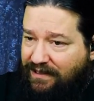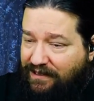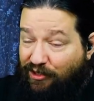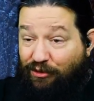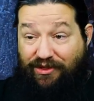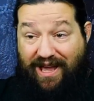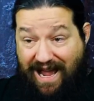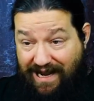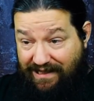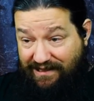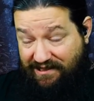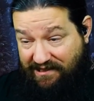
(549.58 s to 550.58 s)
So
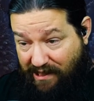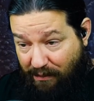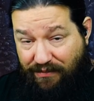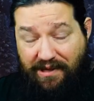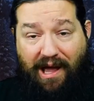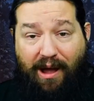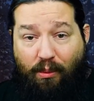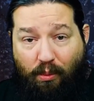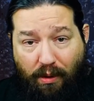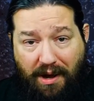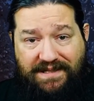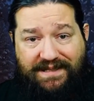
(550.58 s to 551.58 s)
that is something I
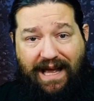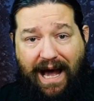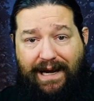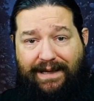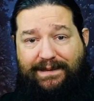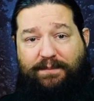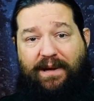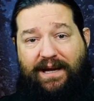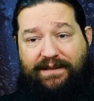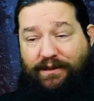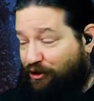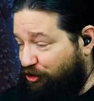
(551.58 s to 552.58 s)
was not
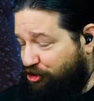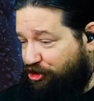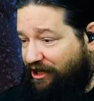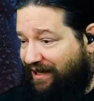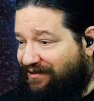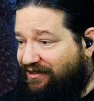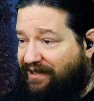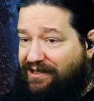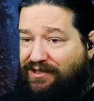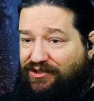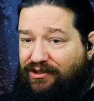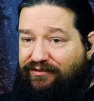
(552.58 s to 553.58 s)
expecting, to shed
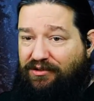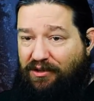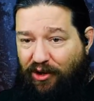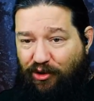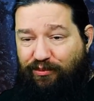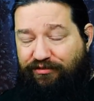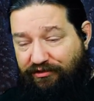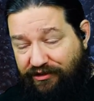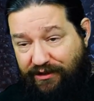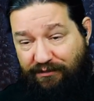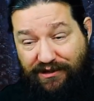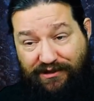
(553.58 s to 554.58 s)
tears over Home
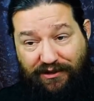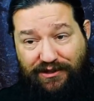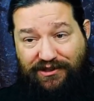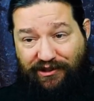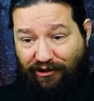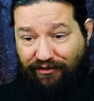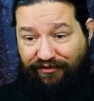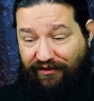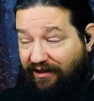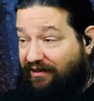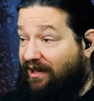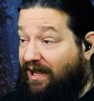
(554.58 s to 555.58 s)
Free, because so
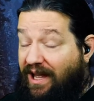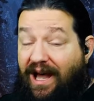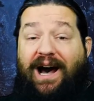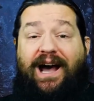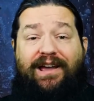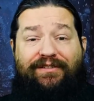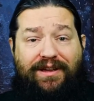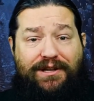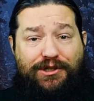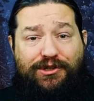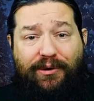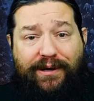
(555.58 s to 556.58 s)
far I've
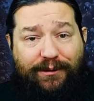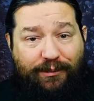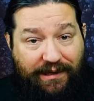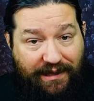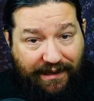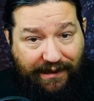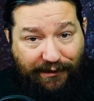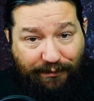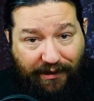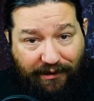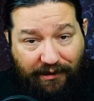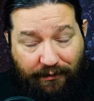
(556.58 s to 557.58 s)
enjoyed what I
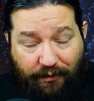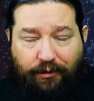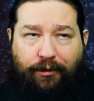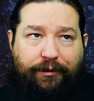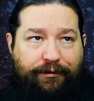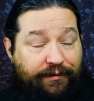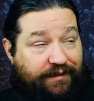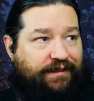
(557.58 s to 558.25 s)
heard